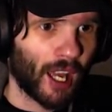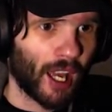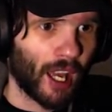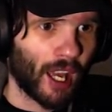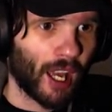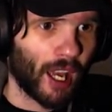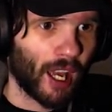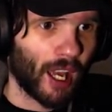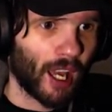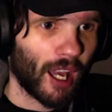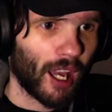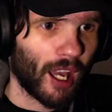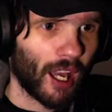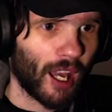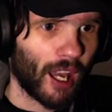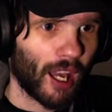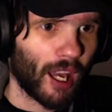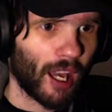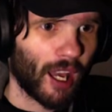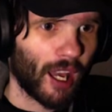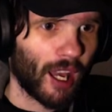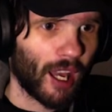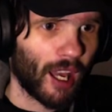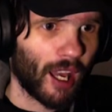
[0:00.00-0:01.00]

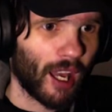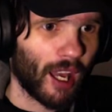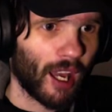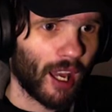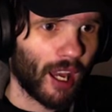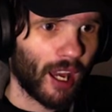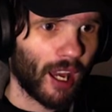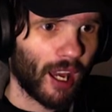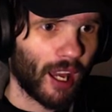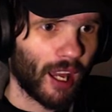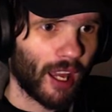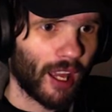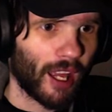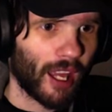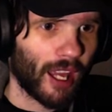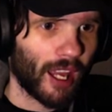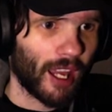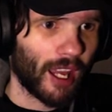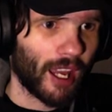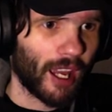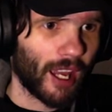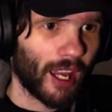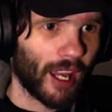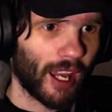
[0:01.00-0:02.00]

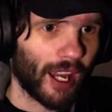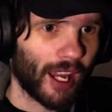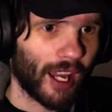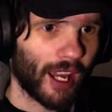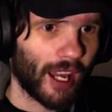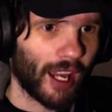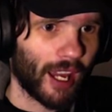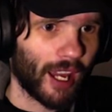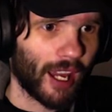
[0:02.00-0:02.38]
(no one is talking)